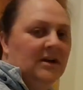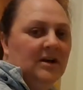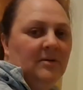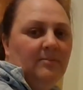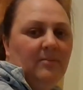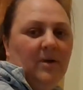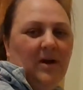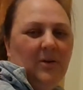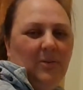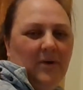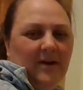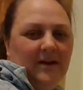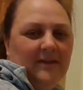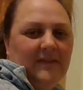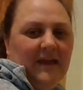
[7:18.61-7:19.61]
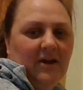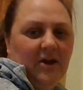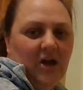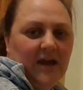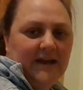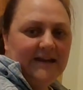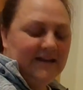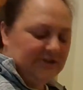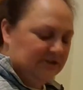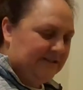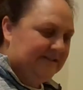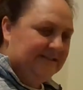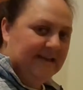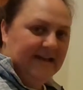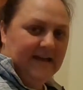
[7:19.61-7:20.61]
my work there and I can actually
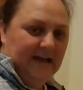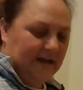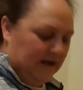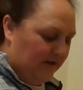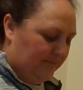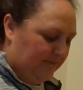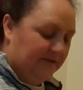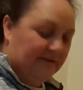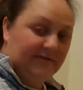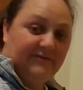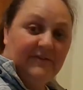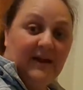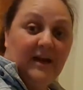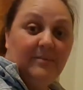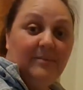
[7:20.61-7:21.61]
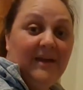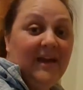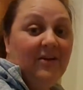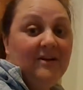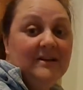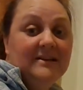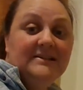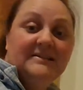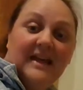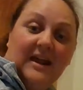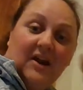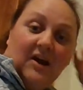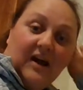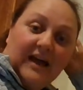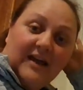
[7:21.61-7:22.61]
see a couple of errors
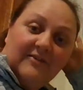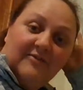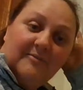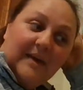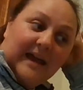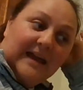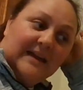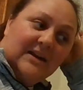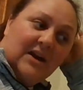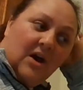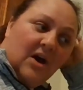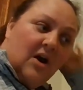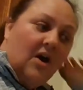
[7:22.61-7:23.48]
that I have made.